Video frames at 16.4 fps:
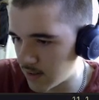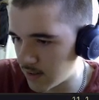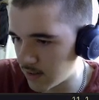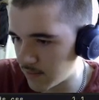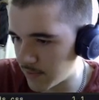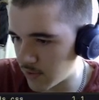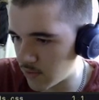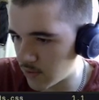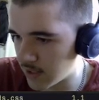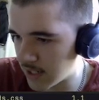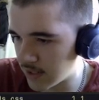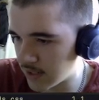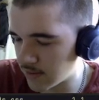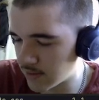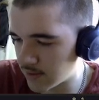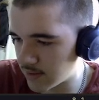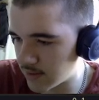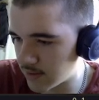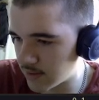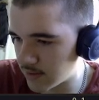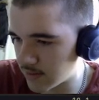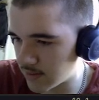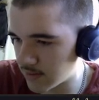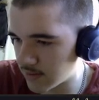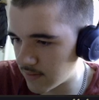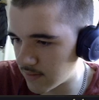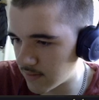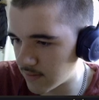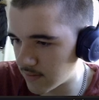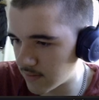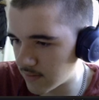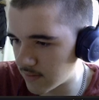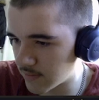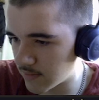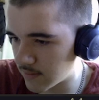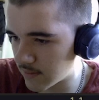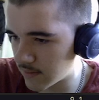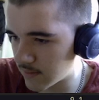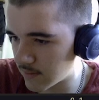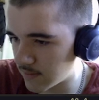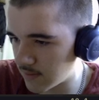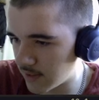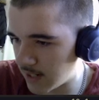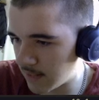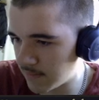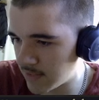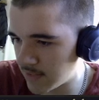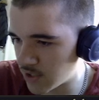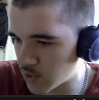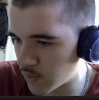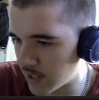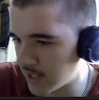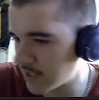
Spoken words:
Gonna call outs. Had I missed twice?